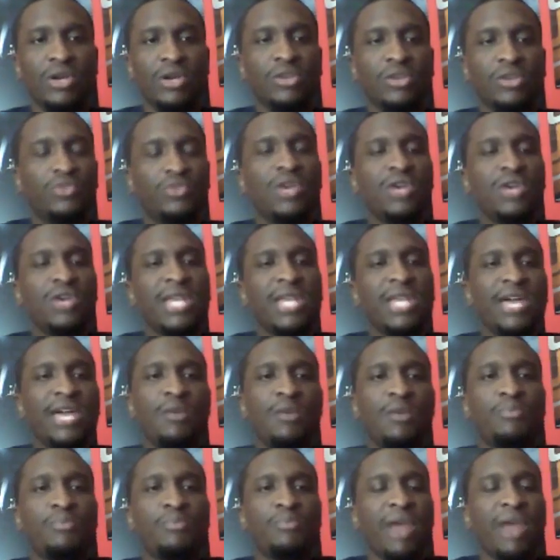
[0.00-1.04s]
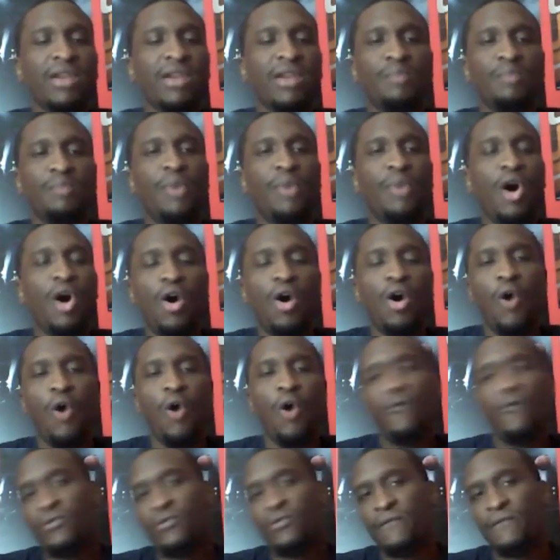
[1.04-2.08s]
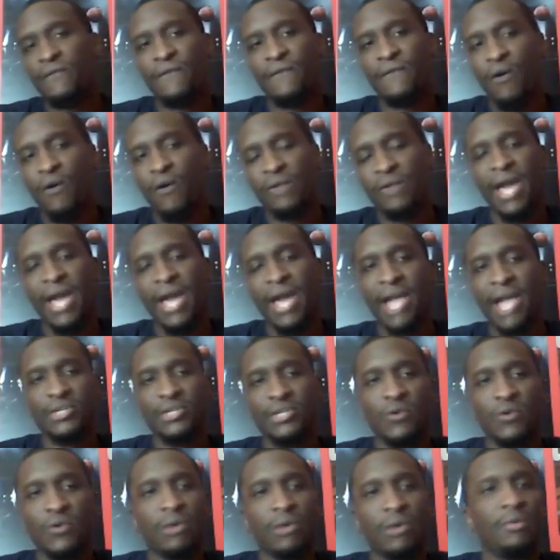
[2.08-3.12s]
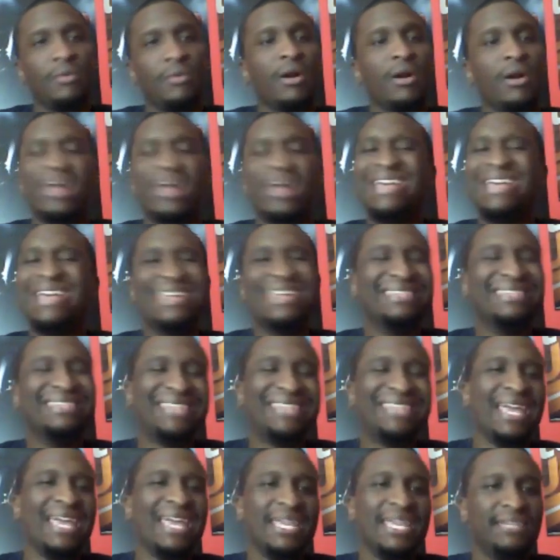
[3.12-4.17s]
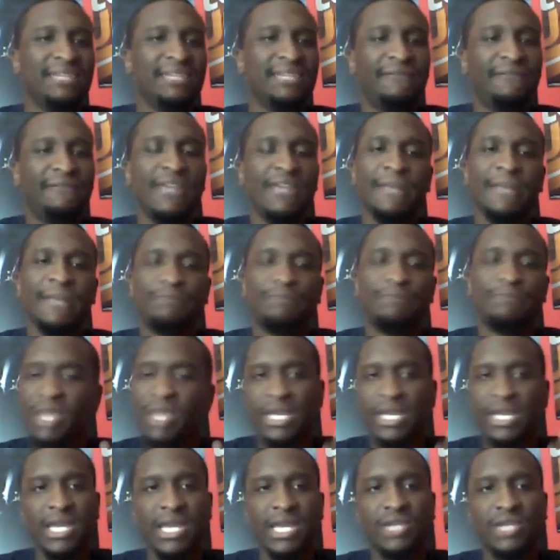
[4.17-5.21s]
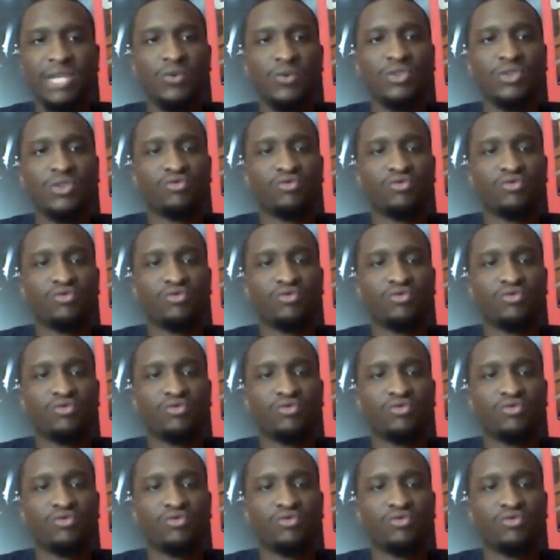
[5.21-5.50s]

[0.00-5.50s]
You not let him bring the ball over the hash court mark and set his feet and get into his